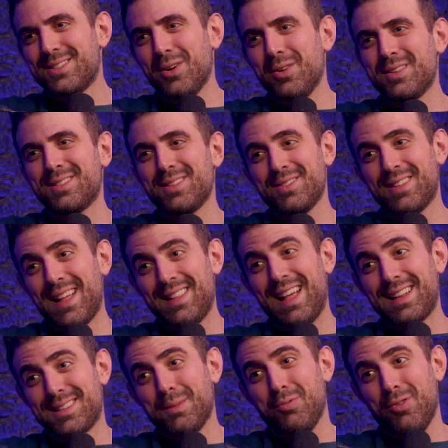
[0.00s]
So it's
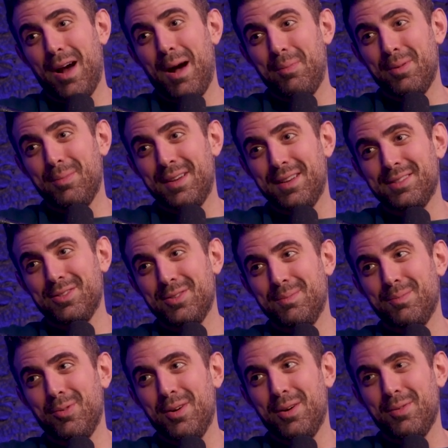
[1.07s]
that's a problem at a
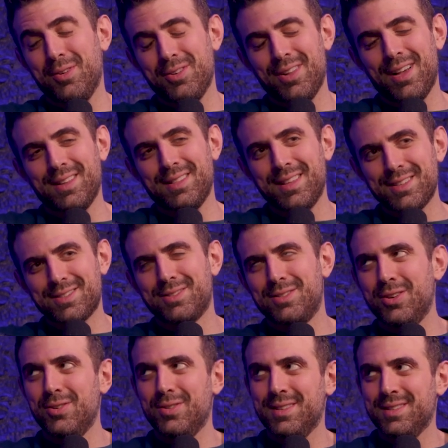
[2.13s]
certain point where you're like, this
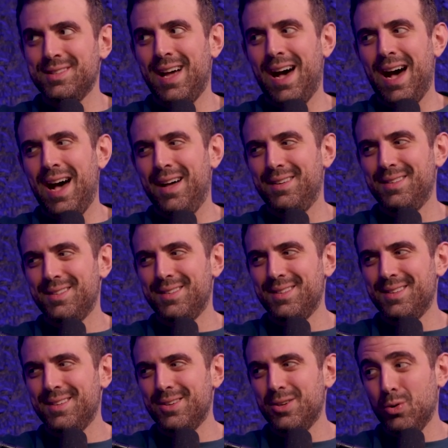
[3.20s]
dude is not
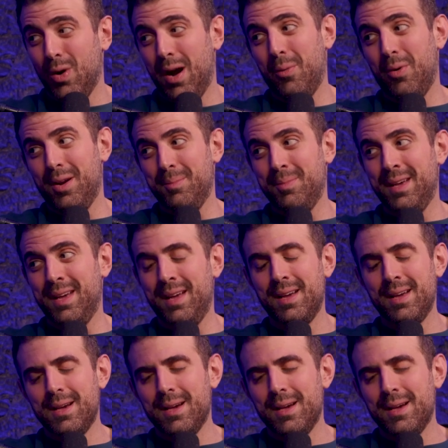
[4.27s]
who I want to be.